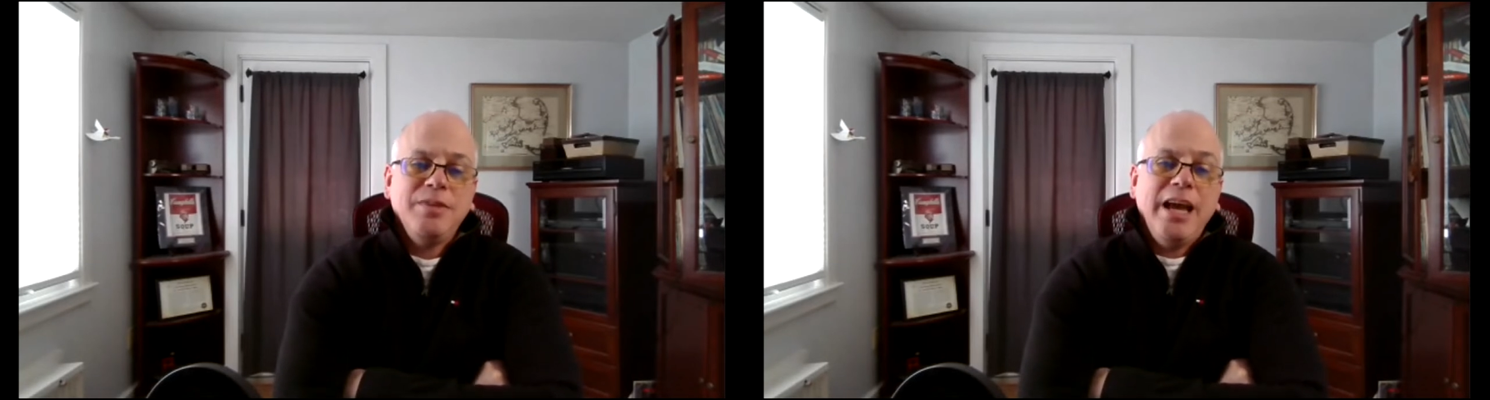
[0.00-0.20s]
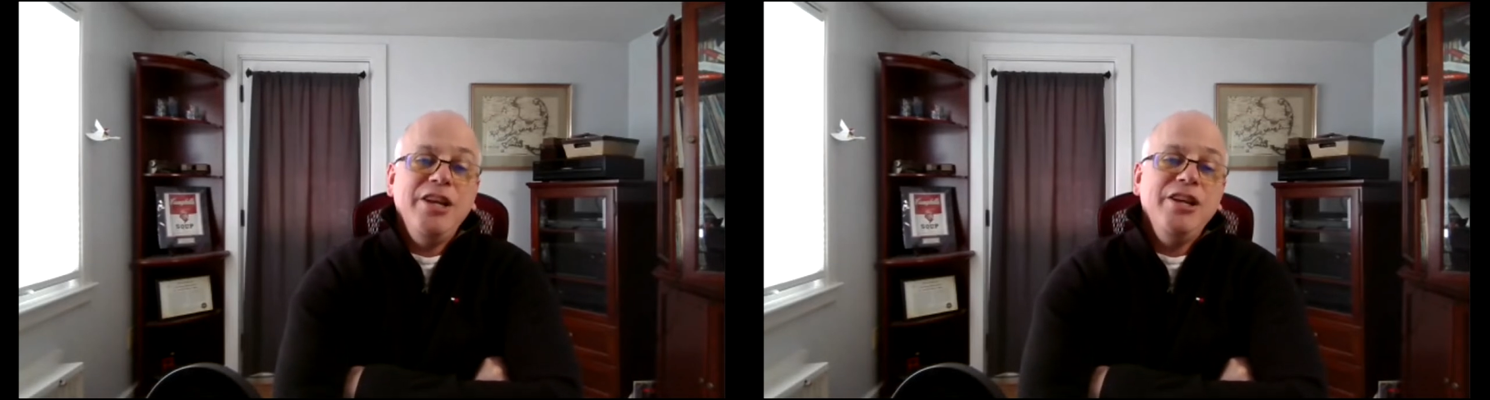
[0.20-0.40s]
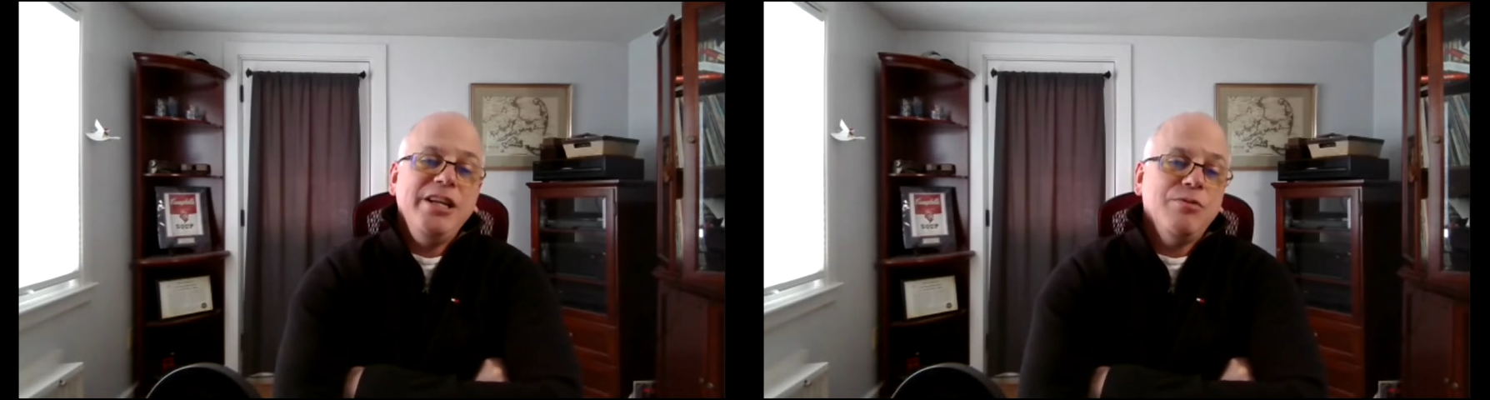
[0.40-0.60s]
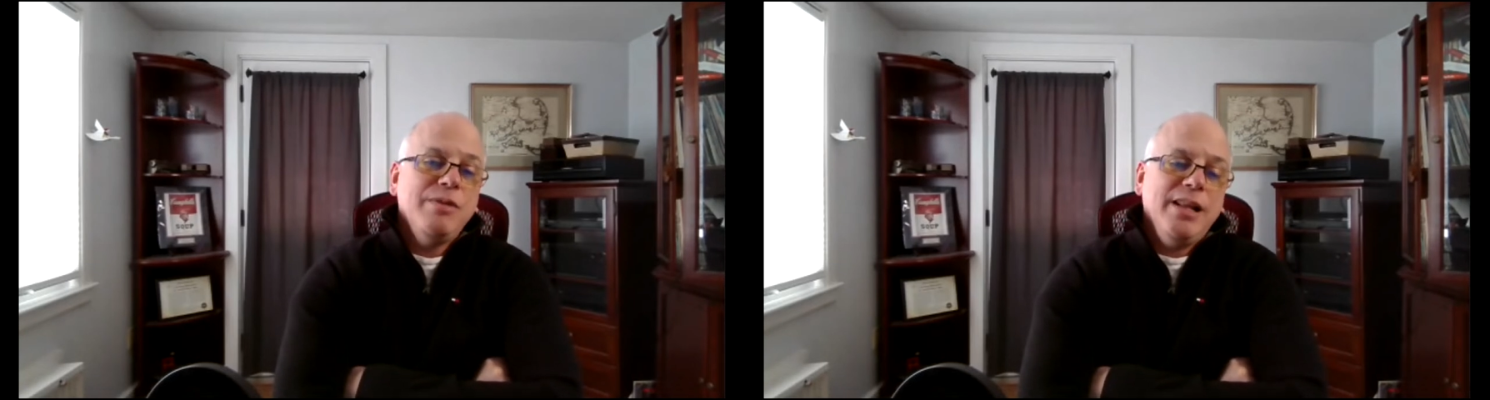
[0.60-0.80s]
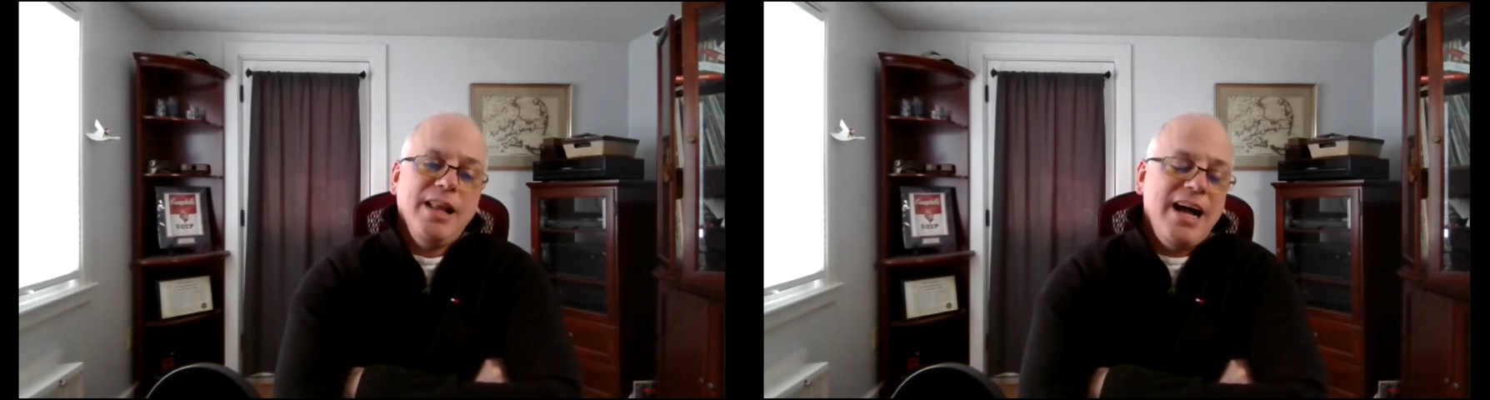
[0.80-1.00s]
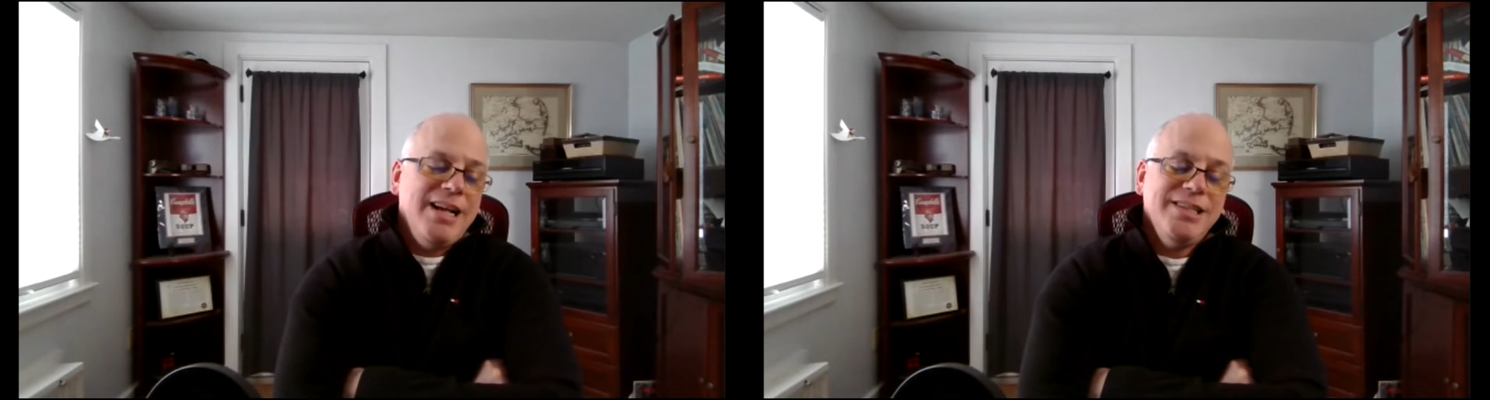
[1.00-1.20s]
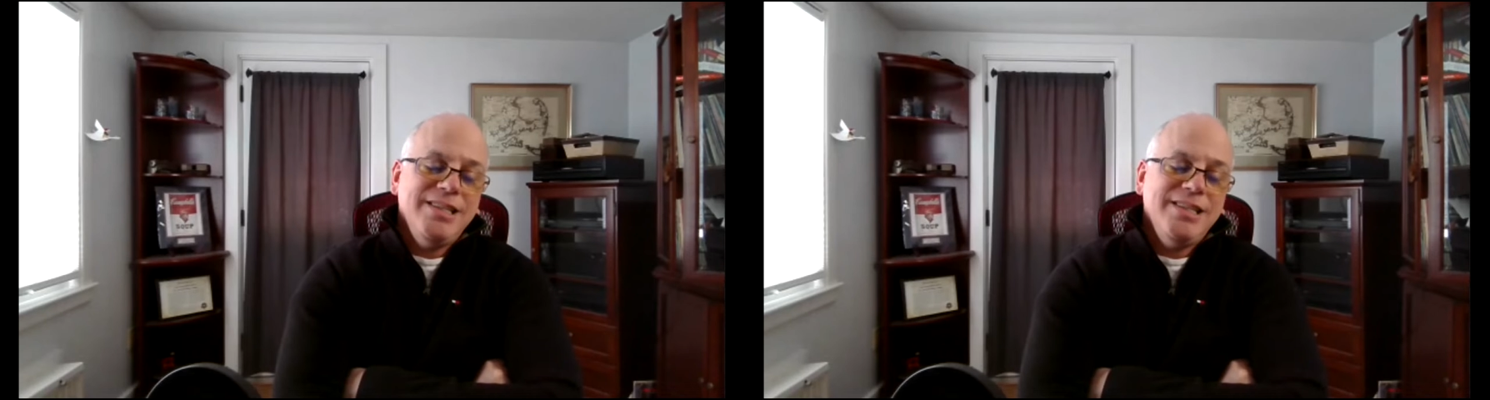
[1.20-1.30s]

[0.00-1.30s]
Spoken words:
And you need to realize